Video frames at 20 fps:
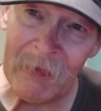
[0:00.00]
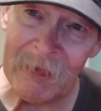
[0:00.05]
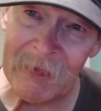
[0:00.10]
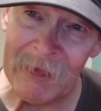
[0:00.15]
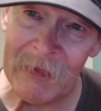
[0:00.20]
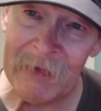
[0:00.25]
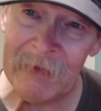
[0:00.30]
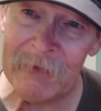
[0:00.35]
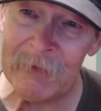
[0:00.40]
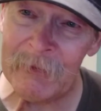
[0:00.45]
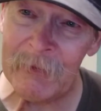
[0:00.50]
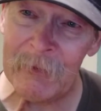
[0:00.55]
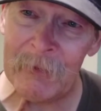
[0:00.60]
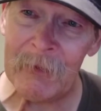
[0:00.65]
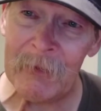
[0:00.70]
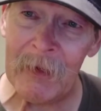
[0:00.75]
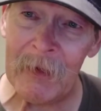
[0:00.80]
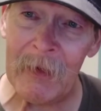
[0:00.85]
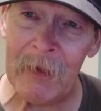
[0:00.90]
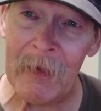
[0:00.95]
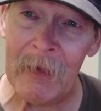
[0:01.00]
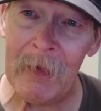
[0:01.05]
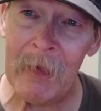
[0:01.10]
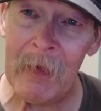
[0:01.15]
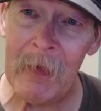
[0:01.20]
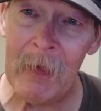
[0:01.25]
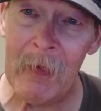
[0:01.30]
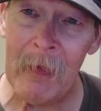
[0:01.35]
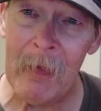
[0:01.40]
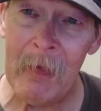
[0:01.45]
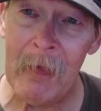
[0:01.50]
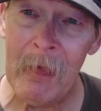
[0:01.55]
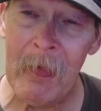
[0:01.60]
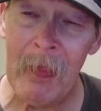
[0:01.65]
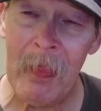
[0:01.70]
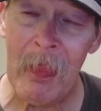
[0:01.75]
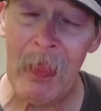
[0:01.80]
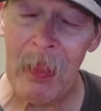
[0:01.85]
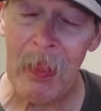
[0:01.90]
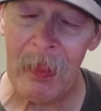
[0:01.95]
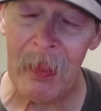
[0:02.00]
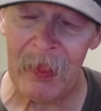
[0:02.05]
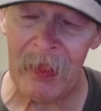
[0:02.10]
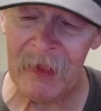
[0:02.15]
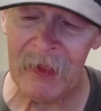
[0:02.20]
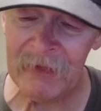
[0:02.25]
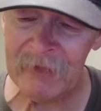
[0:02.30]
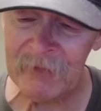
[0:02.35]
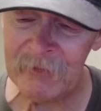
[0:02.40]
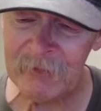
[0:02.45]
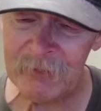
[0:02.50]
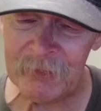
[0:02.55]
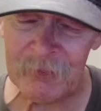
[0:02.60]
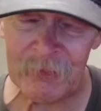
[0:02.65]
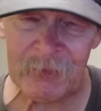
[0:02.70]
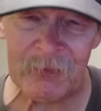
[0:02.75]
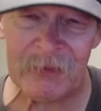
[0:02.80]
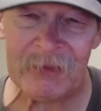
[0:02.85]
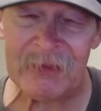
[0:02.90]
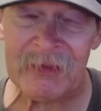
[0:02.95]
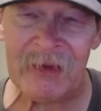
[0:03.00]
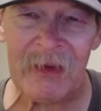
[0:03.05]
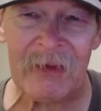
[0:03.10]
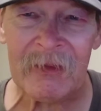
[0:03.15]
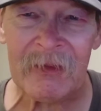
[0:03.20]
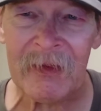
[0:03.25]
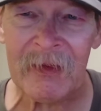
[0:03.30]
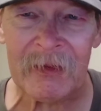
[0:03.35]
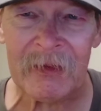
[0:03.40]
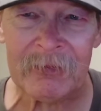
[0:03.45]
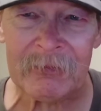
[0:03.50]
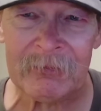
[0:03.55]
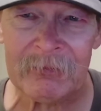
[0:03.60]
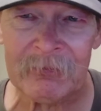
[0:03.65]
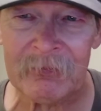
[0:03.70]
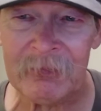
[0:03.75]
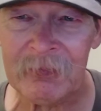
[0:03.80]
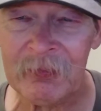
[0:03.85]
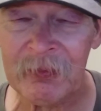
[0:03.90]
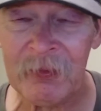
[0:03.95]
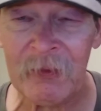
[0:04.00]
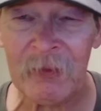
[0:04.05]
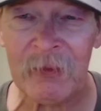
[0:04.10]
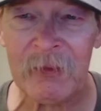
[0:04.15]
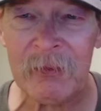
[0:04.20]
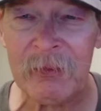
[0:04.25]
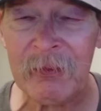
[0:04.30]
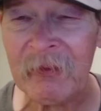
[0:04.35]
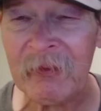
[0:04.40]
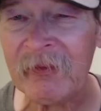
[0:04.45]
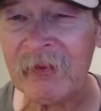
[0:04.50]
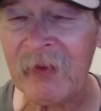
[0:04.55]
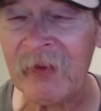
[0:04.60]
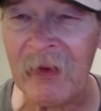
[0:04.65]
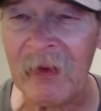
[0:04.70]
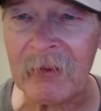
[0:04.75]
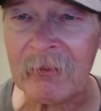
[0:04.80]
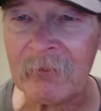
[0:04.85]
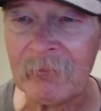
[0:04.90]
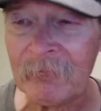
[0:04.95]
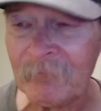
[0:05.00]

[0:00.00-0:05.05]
Let your uh, let your phone get down to like thirty percent,